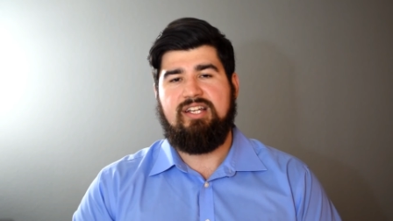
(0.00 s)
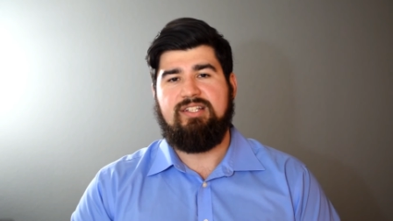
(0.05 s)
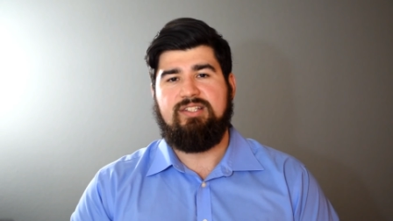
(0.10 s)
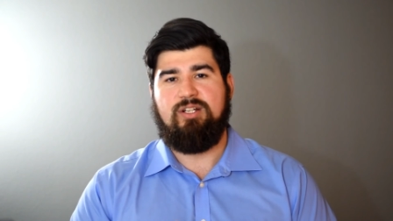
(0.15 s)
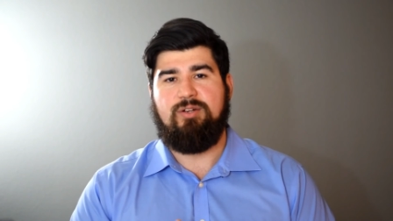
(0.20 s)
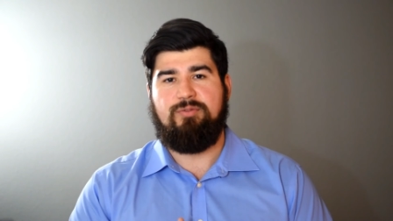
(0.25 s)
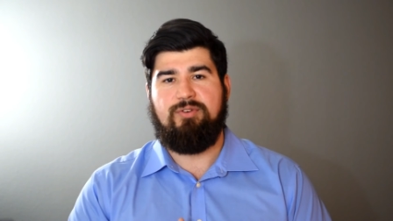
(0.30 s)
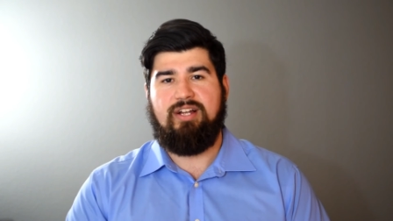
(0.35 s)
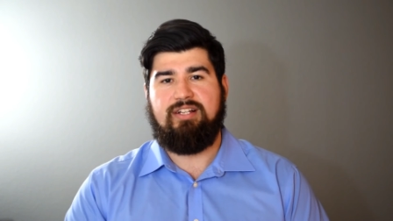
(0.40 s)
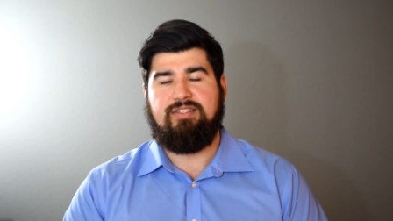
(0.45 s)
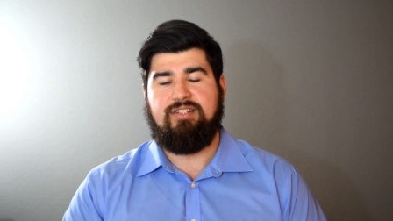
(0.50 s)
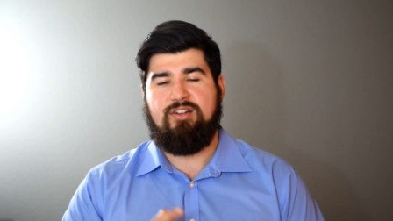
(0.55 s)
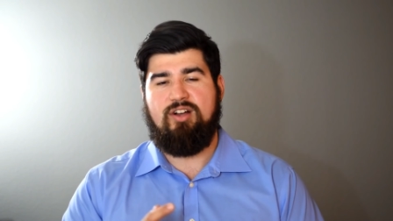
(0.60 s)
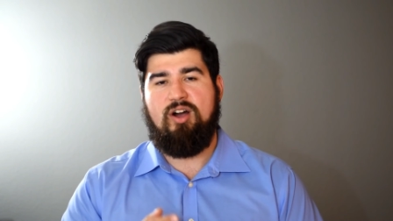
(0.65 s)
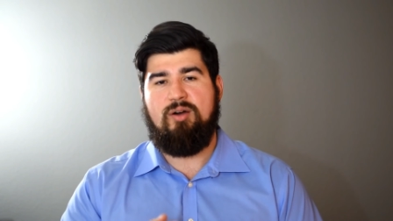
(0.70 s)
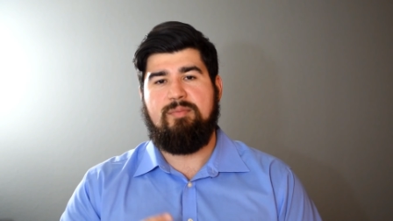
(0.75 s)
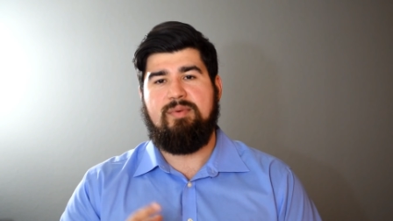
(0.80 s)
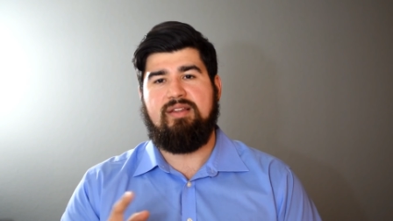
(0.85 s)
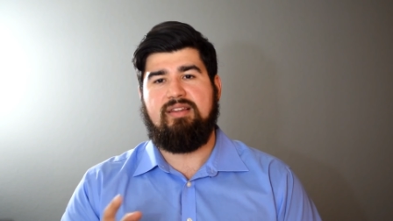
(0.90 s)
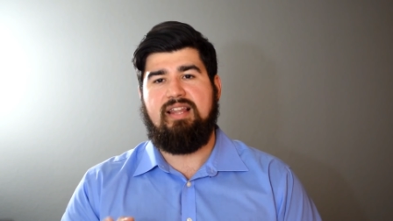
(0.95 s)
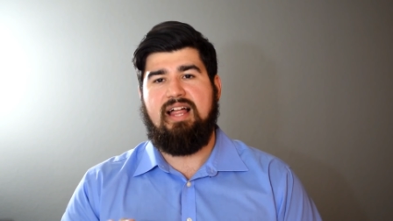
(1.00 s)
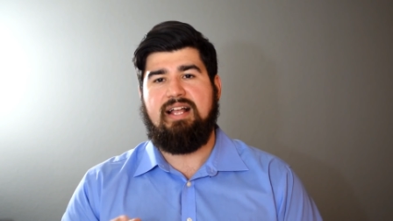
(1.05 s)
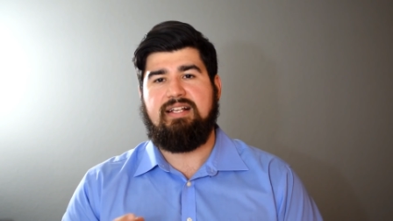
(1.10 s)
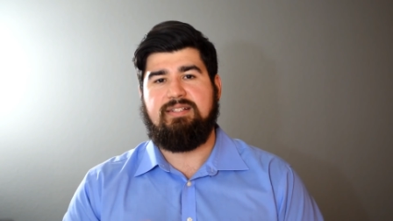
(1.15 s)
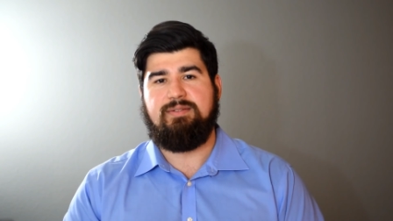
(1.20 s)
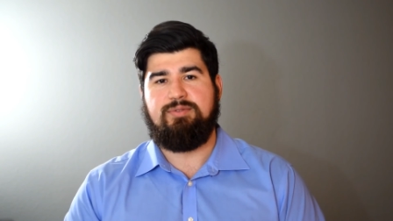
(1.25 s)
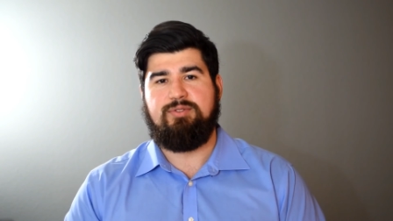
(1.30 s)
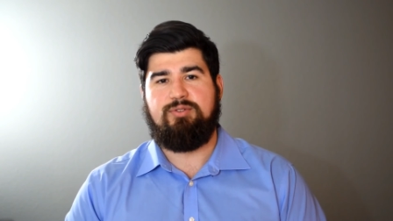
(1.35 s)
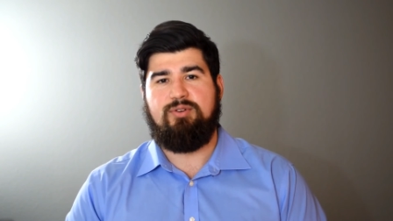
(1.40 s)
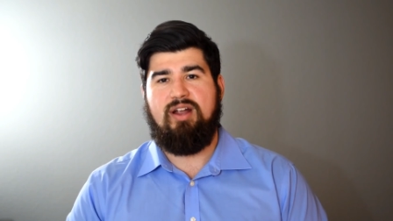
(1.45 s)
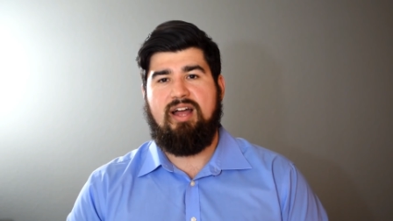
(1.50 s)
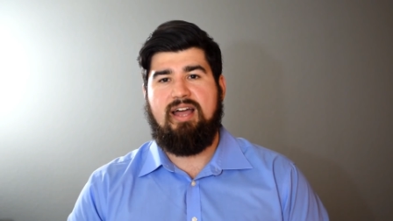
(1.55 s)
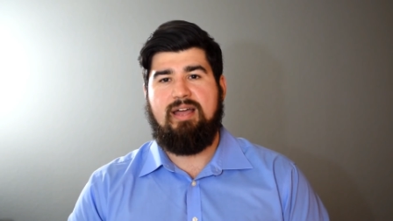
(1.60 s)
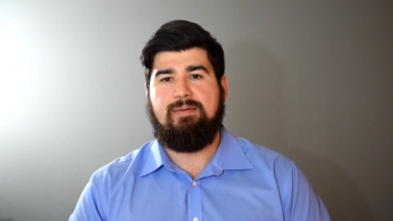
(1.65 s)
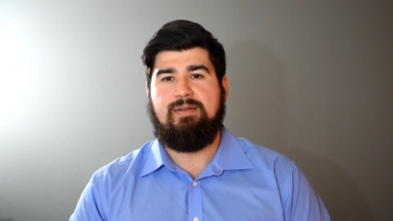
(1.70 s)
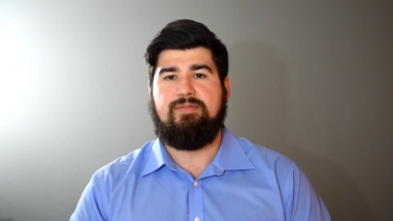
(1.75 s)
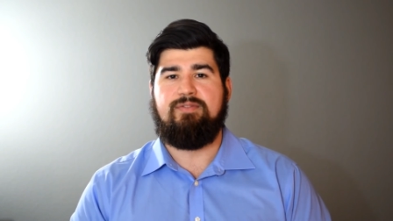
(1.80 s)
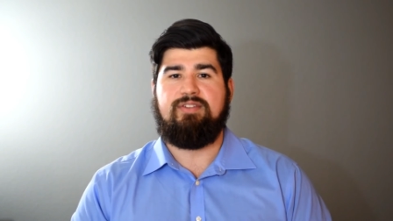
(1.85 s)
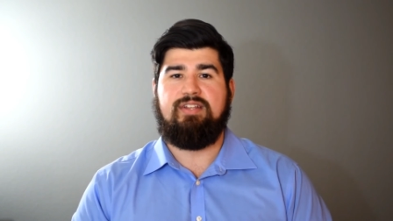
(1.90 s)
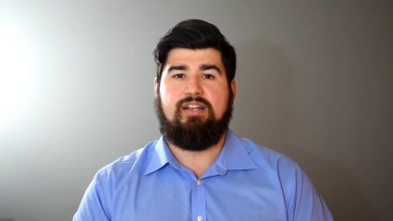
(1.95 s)
Don't forget to comment, like,
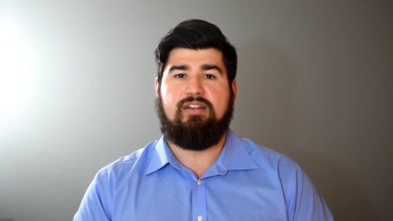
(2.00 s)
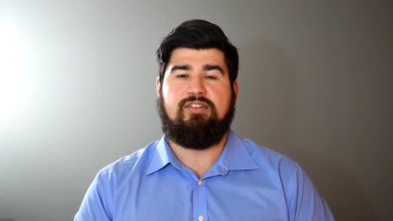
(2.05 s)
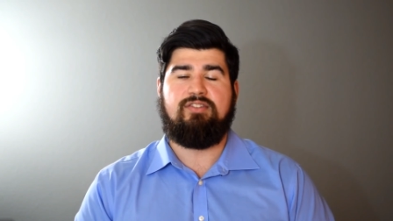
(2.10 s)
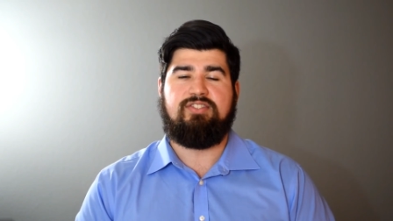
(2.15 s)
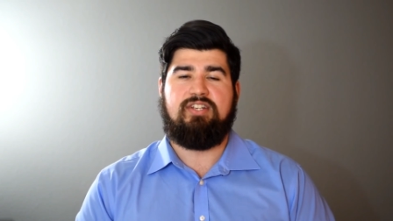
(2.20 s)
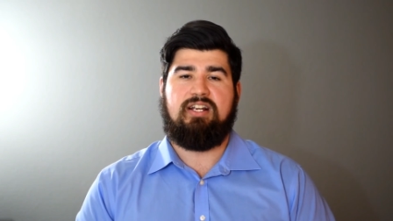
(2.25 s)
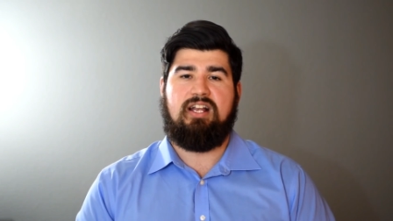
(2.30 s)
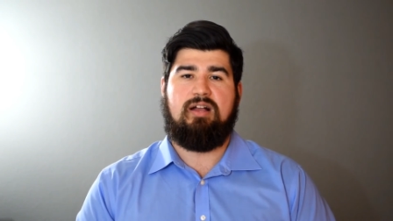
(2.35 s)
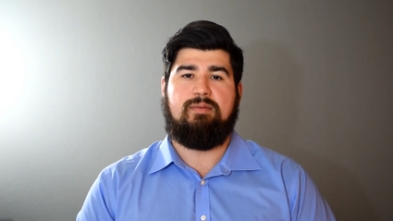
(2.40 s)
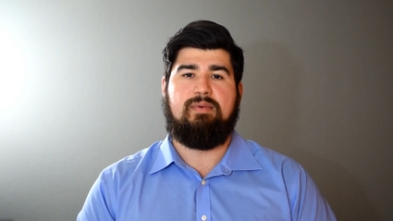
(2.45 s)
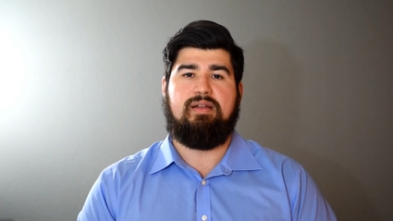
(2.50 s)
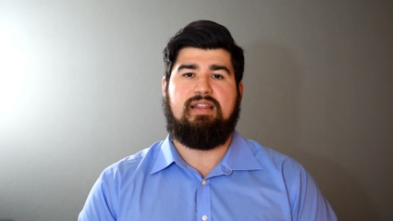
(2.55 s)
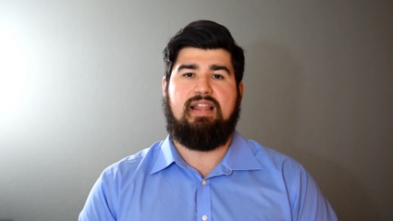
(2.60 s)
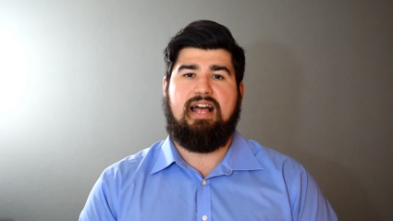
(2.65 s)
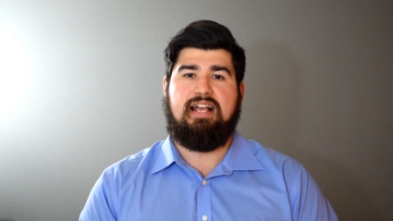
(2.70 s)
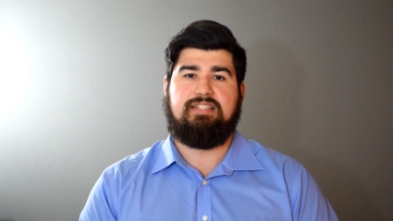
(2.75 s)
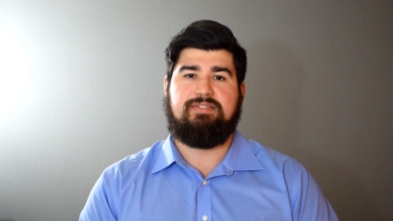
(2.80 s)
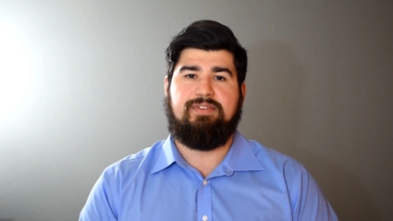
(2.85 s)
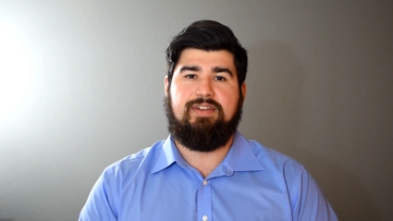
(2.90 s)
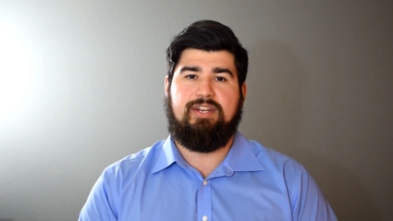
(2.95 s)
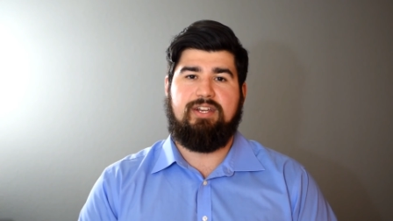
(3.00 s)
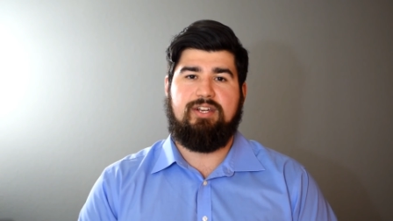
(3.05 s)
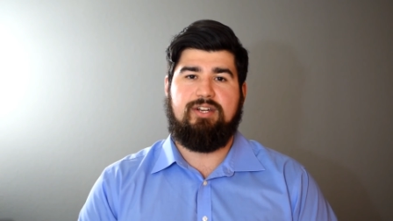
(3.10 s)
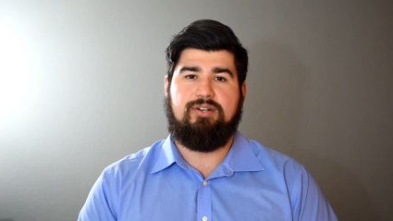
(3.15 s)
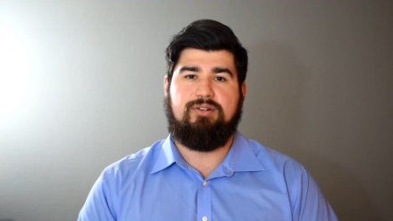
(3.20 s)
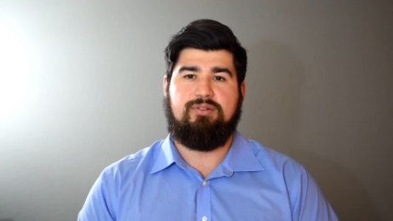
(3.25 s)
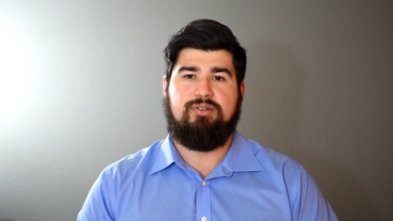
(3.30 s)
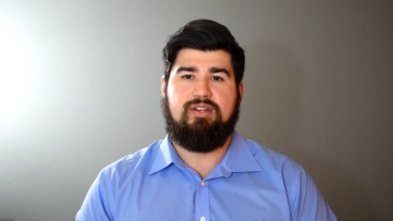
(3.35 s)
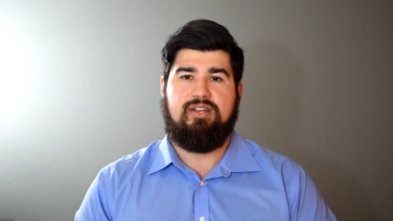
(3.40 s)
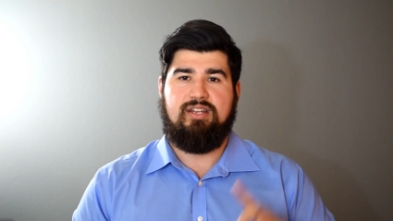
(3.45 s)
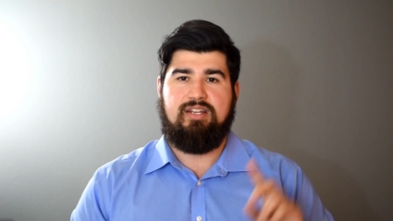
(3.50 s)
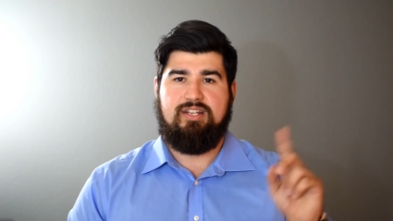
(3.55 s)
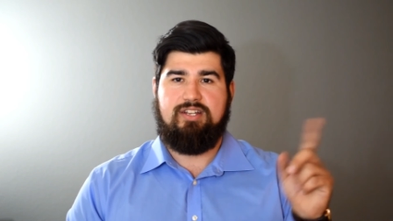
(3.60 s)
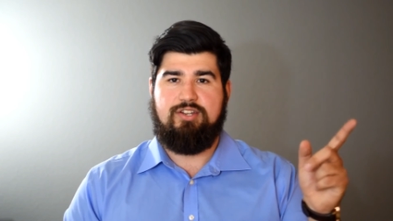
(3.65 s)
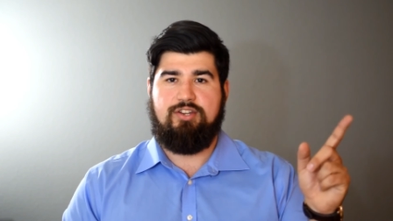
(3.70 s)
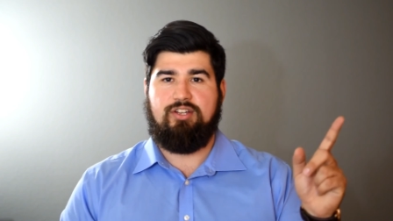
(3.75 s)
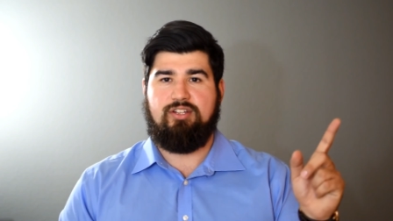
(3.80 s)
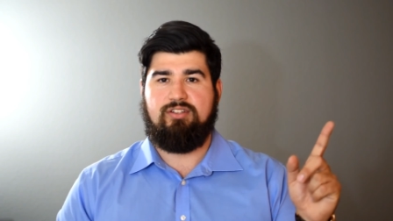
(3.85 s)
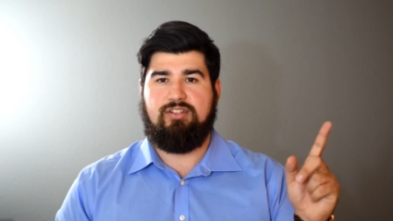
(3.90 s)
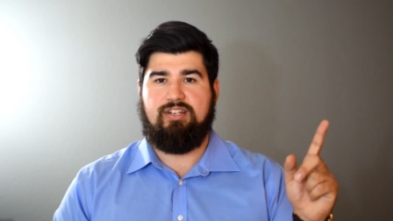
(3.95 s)
subscribe. If you didn't check out my last video,
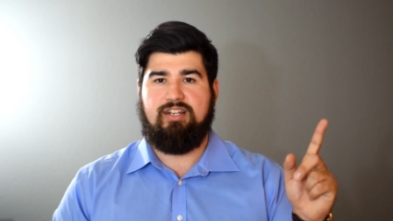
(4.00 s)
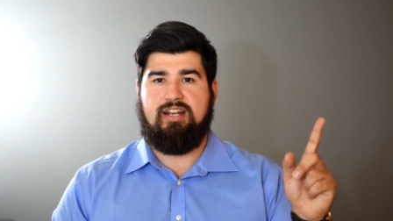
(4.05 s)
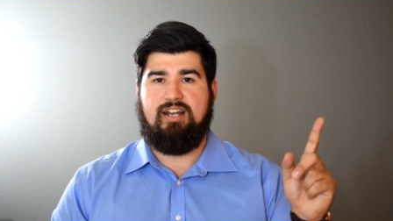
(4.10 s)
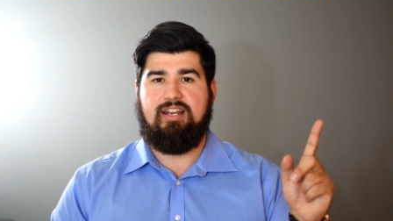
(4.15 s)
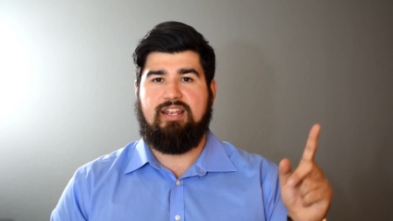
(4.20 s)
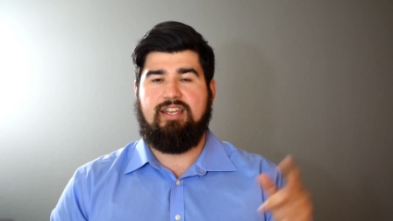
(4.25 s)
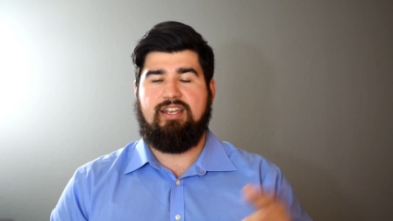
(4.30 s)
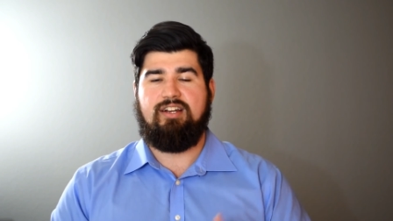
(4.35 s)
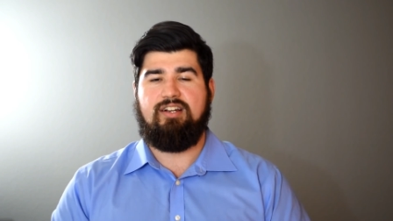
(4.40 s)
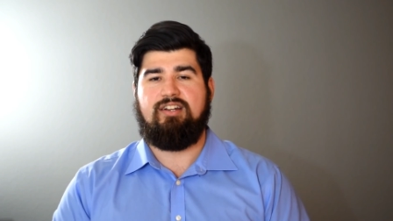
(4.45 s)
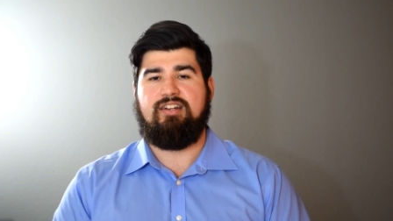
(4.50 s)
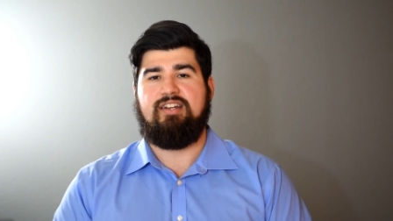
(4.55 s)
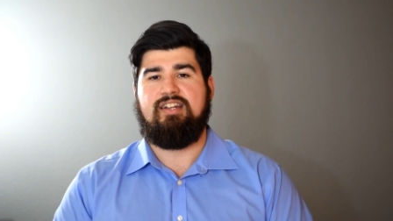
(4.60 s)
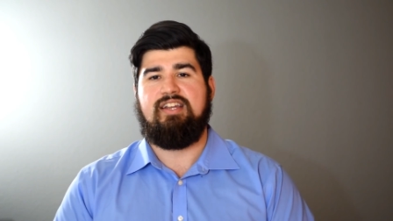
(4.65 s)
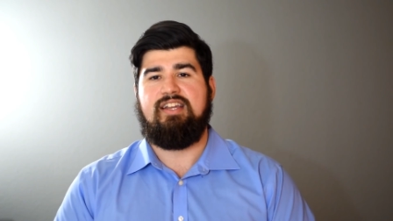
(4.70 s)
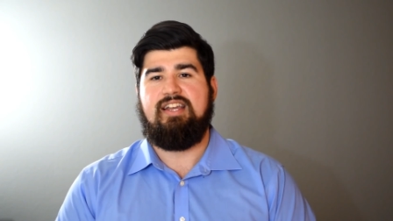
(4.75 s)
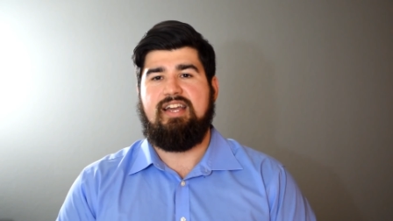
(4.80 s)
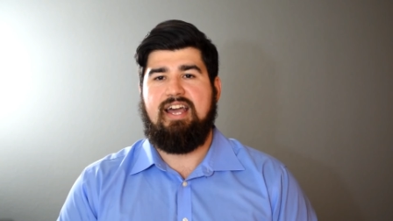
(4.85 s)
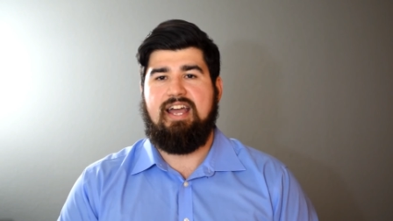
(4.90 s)
you can look at it here.